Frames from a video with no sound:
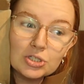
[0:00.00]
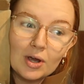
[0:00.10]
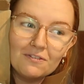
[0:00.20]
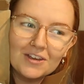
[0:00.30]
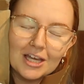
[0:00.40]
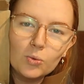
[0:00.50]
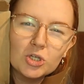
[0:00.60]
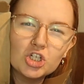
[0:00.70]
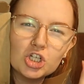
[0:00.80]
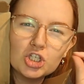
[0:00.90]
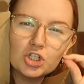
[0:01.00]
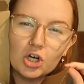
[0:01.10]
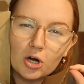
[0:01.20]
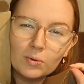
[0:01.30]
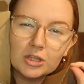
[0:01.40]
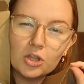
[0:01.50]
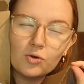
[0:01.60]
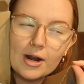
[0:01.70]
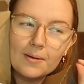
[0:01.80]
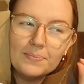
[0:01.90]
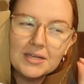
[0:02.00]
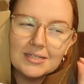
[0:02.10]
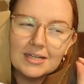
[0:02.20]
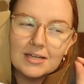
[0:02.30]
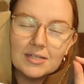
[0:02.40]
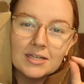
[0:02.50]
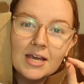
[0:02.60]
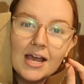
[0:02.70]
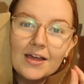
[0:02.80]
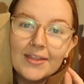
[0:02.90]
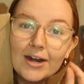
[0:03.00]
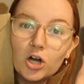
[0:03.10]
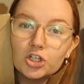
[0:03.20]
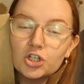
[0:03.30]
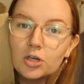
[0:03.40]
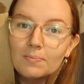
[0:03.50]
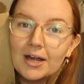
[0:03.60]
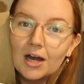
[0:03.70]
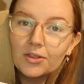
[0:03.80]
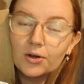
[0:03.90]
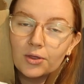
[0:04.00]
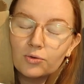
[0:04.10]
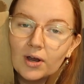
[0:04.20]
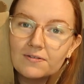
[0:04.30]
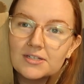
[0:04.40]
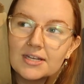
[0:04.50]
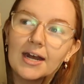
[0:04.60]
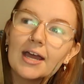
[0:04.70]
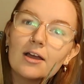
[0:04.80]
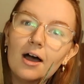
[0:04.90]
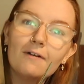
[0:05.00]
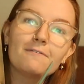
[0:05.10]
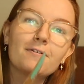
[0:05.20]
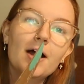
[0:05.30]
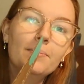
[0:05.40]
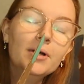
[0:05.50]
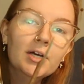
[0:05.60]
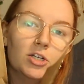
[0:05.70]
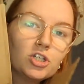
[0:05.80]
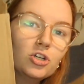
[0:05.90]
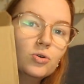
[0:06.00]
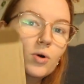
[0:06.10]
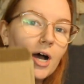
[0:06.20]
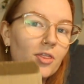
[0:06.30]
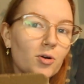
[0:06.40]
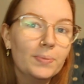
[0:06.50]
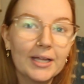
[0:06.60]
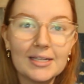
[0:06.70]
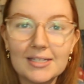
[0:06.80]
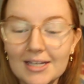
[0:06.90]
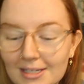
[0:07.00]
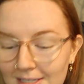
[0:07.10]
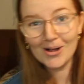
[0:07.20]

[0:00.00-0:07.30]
So I feel like we should just start with the thredUP pieces and then I'll show you my other thrifts that I got from two other places.